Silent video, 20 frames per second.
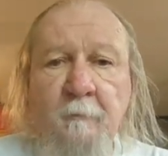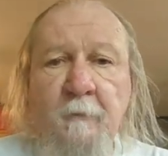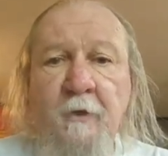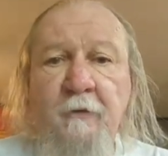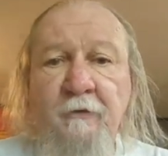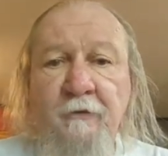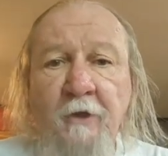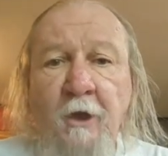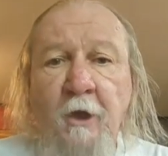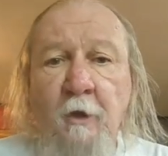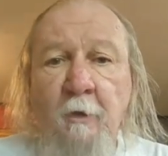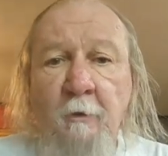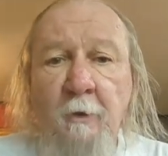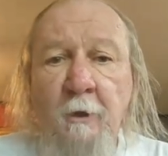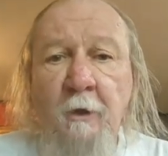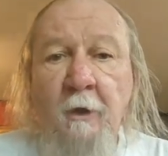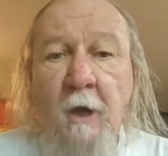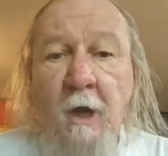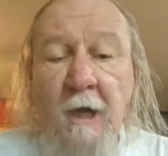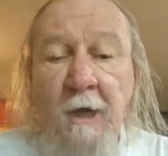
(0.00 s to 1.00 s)
So,
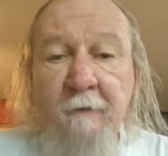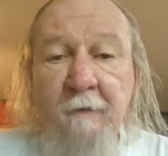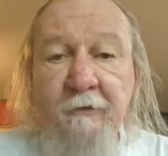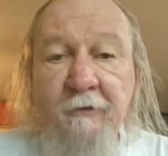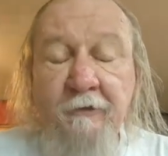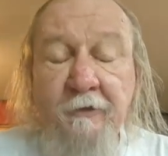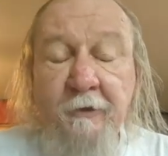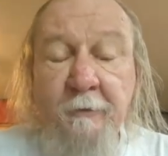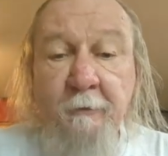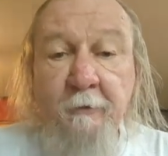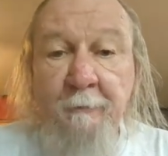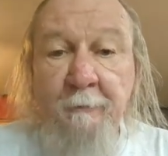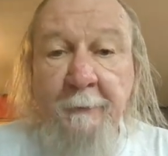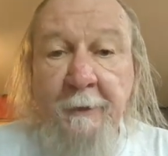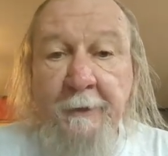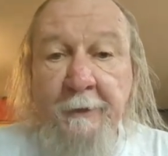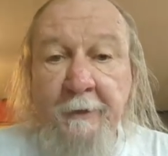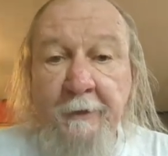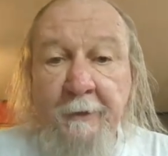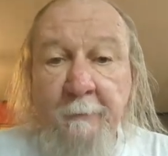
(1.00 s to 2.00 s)
obviously it was
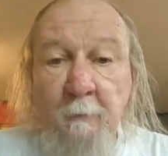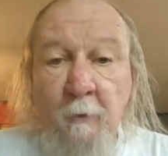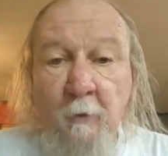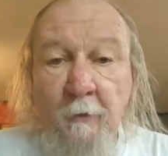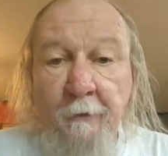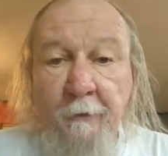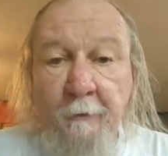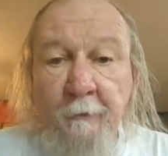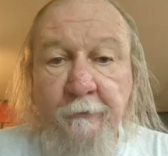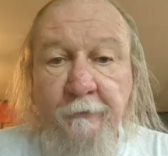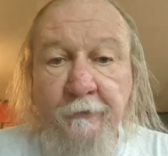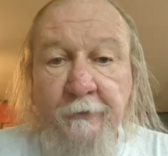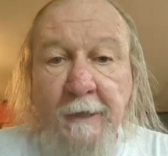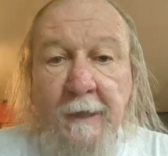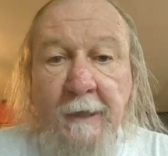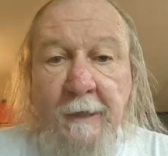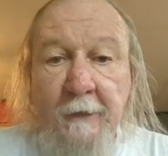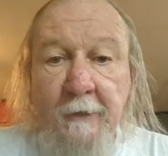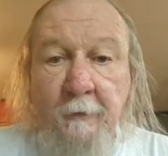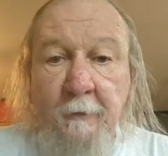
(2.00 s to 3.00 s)
made in the Bordeaux
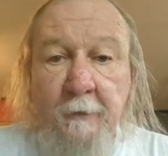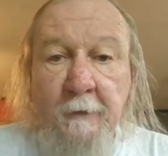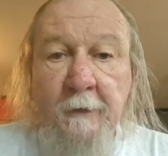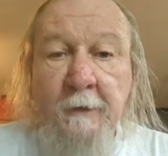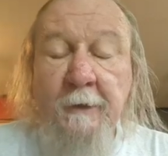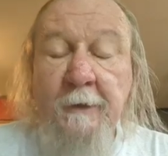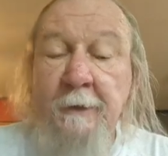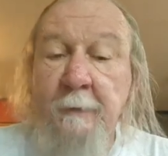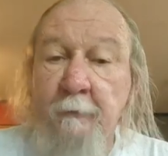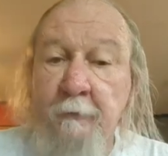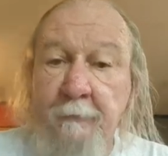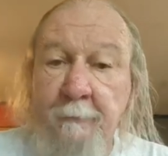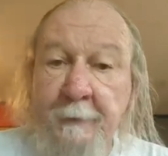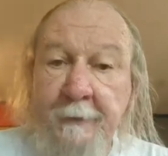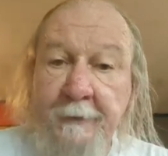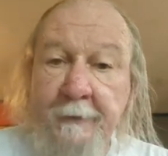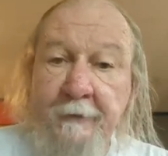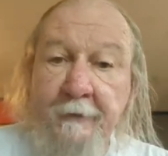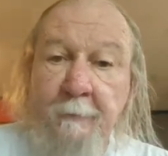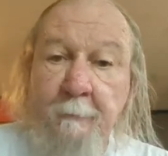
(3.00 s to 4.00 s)
style. It was
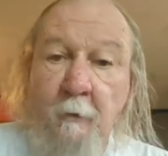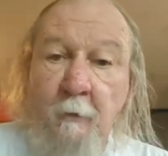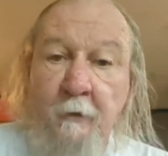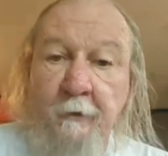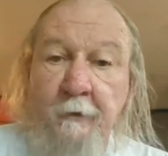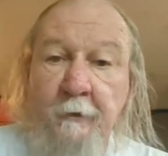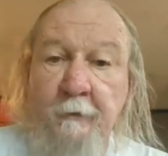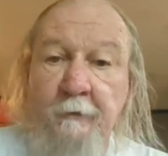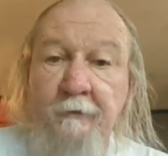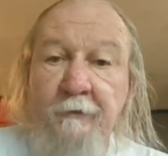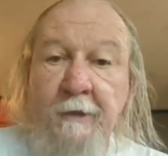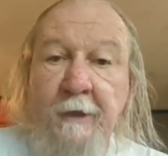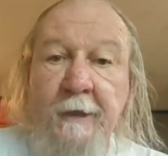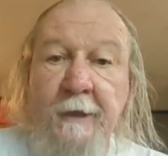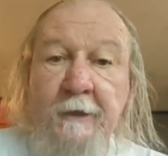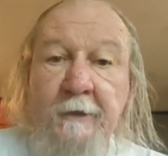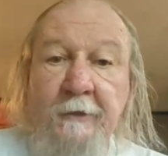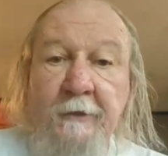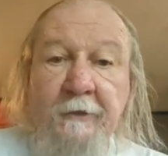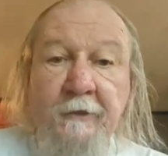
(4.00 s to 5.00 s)
made in the Bordeaux
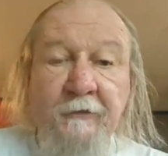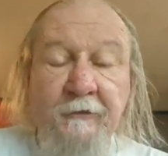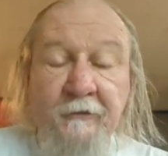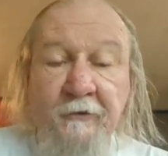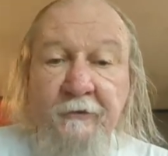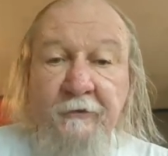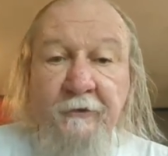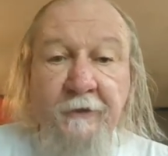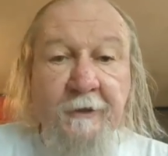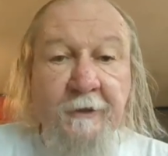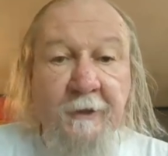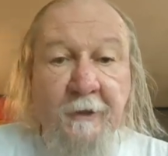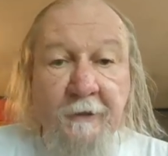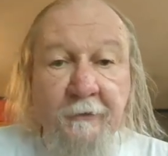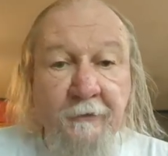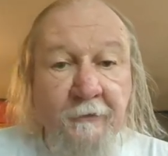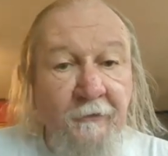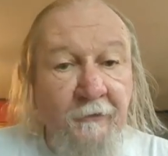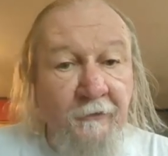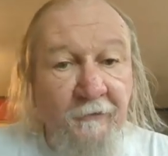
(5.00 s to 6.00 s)
style in the 1600s,
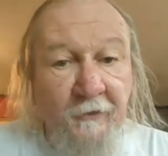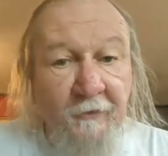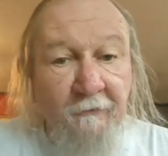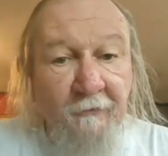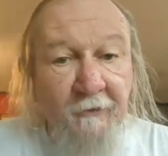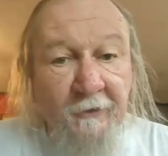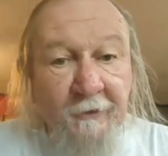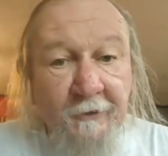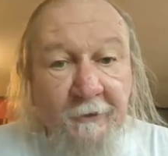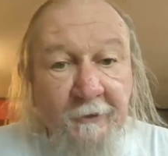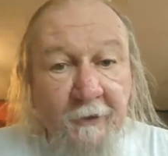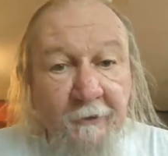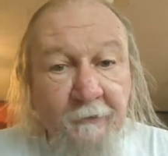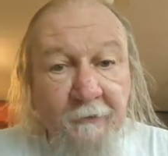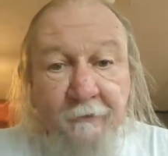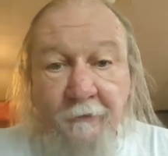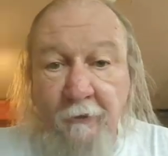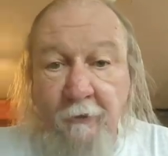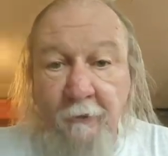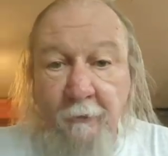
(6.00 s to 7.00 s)
the
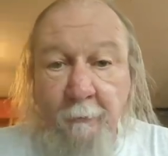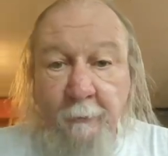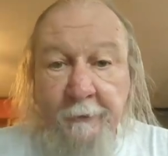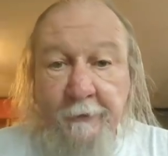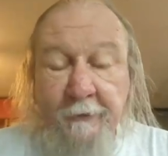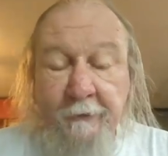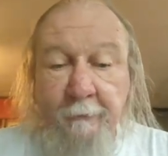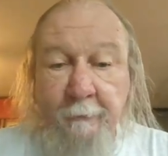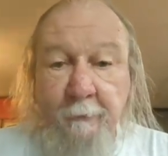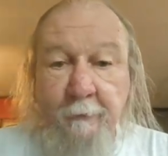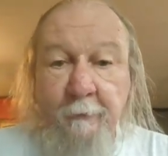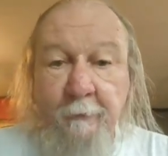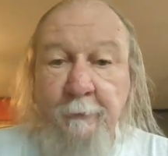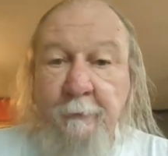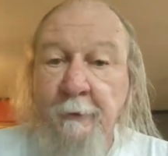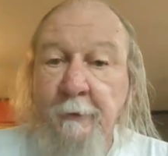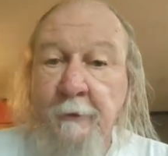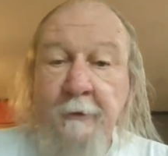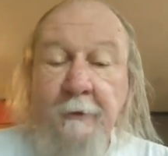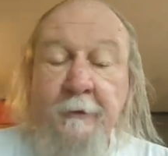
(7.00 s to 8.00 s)
1700s, all the way
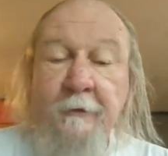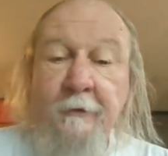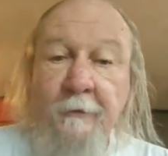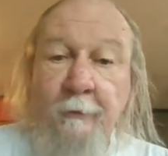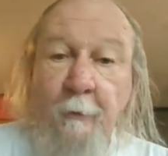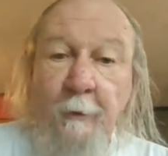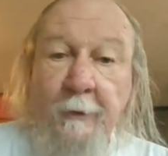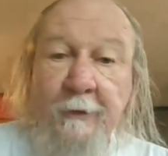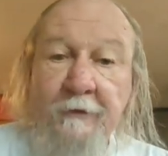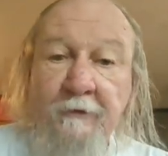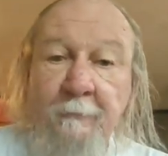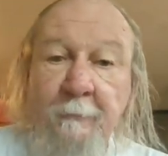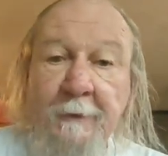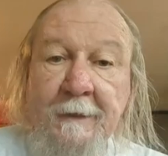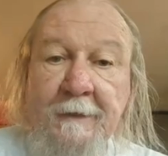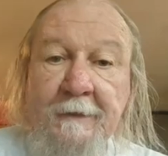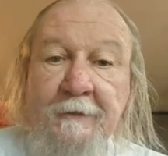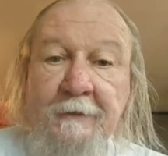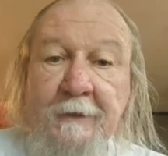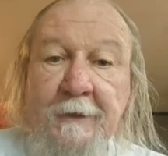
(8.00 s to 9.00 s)
through the way it's
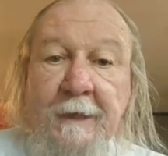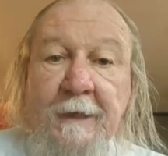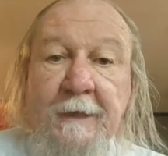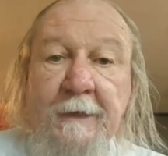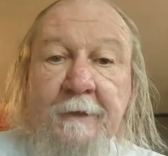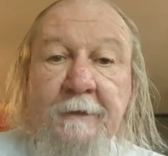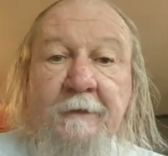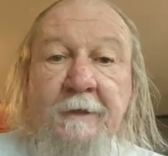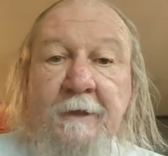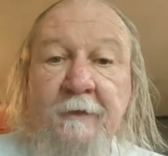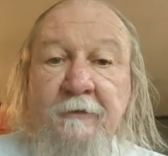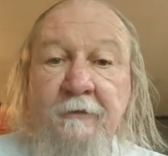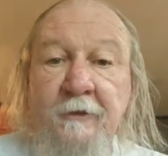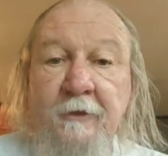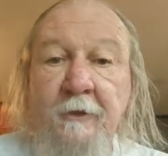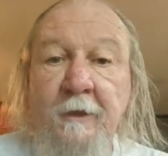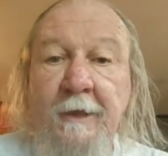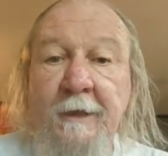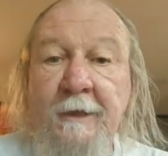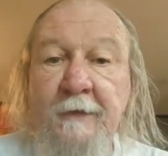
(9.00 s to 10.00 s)
made today. They
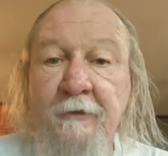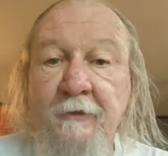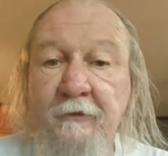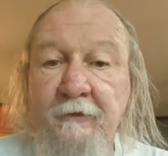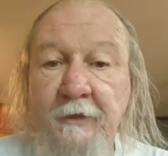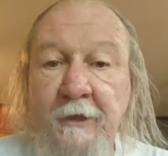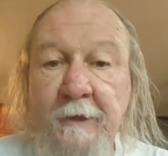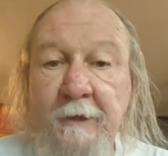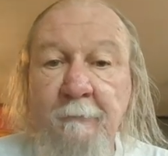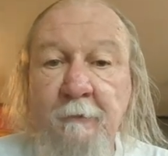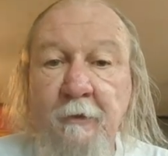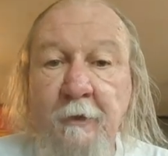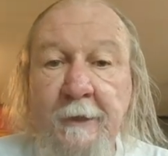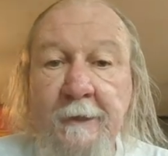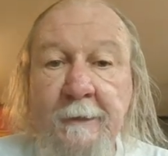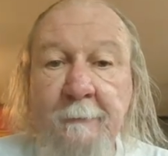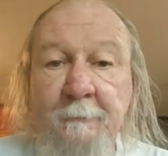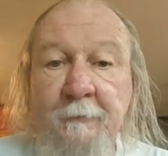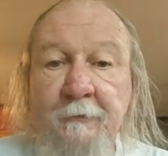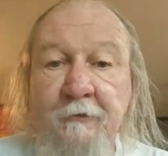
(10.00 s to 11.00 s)
still had the same
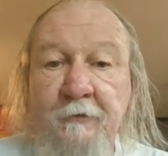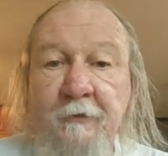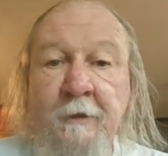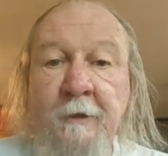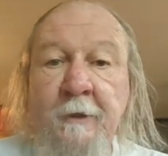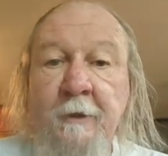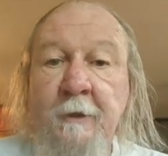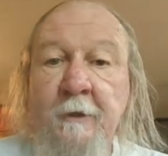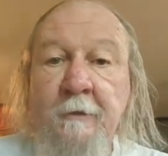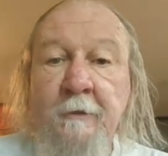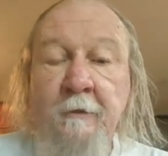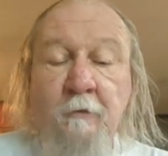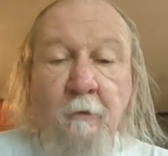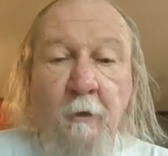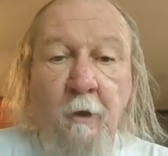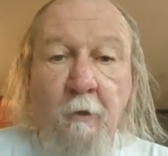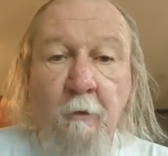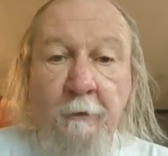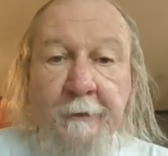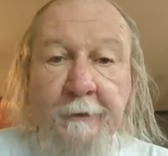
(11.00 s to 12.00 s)
grapes
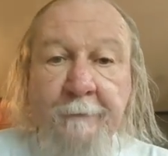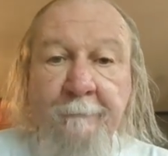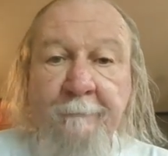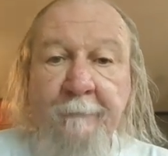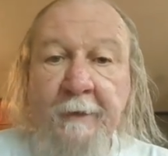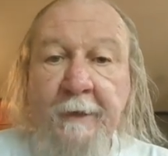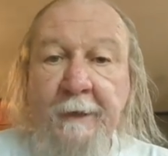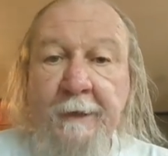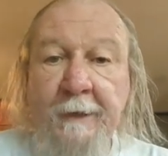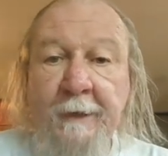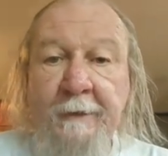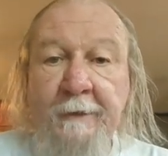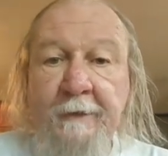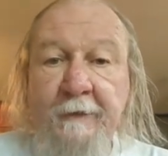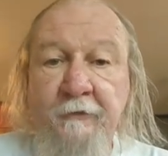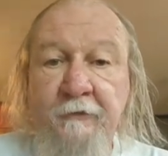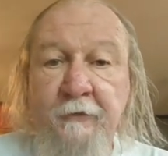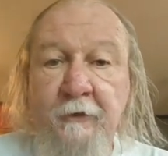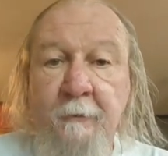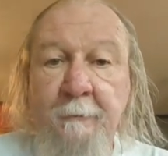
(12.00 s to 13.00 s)
growing, and they
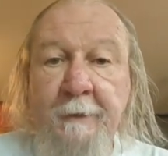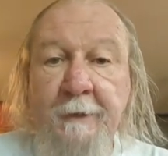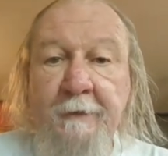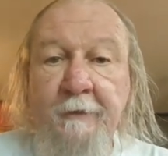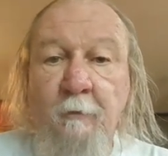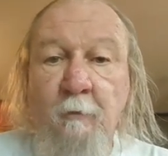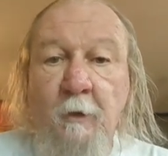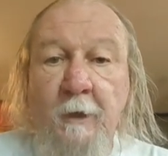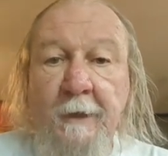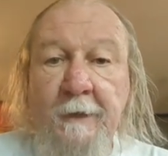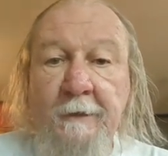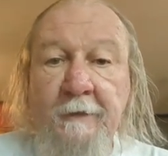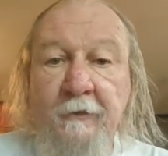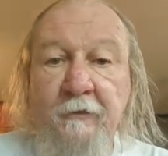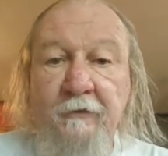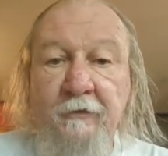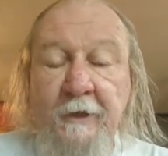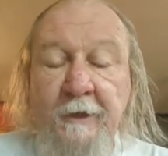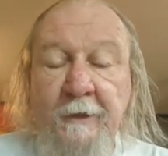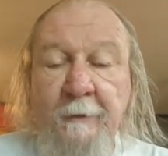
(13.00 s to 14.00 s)
still made the wine the
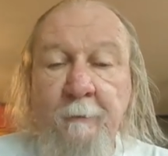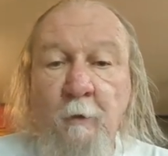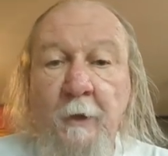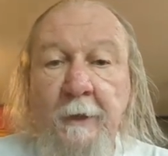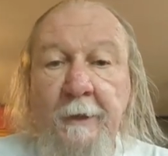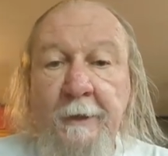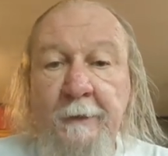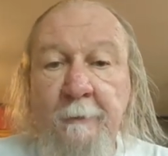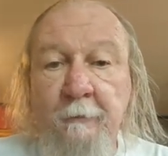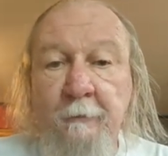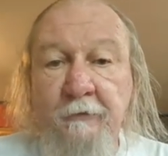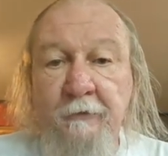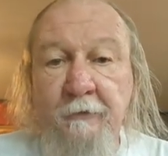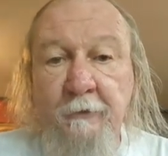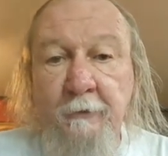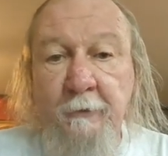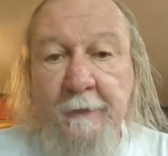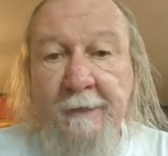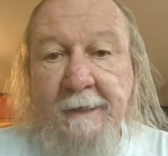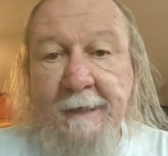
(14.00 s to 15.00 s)
same way. It was
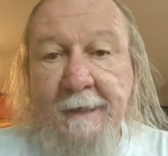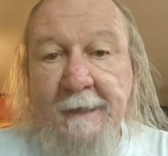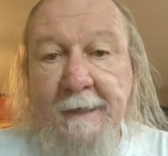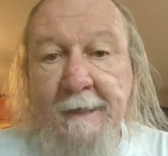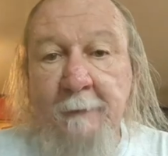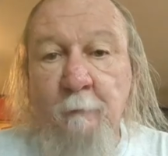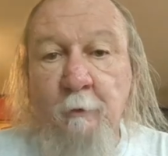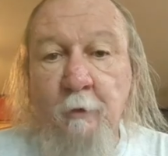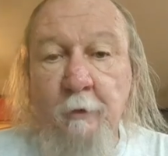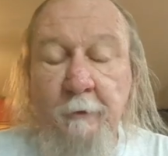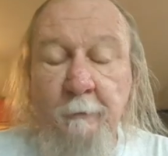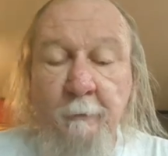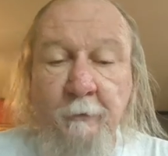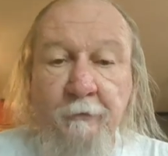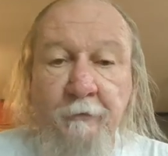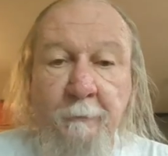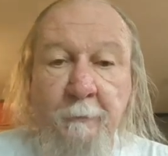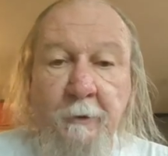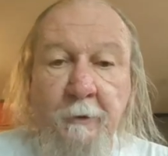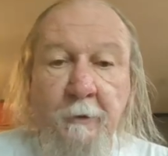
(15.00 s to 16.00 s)
either a Cab or it
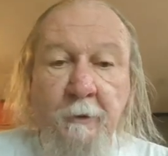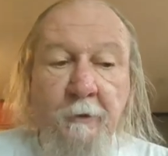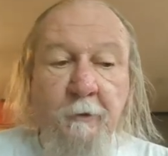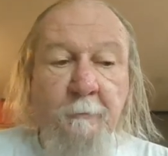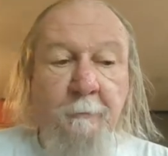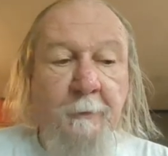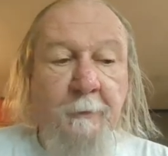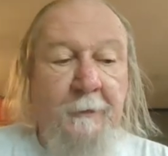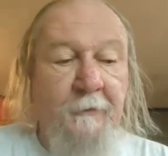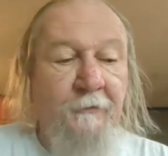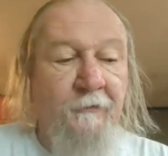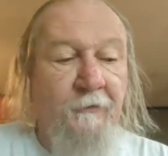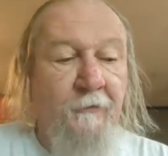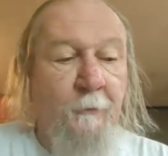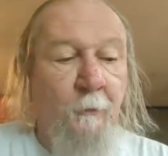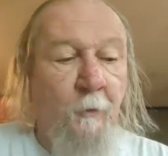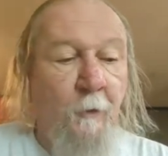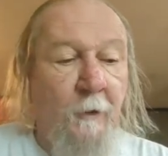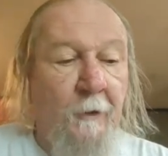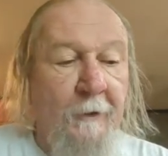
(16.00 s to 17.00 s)
was a Merlot-based
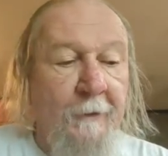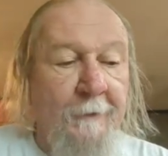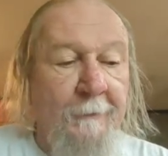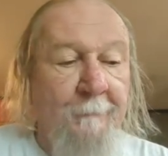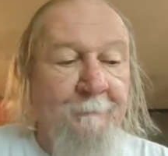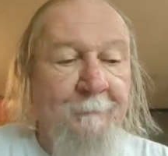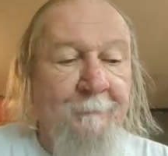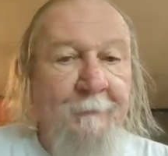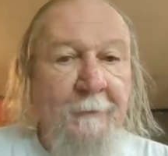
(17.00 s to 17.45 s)
wine.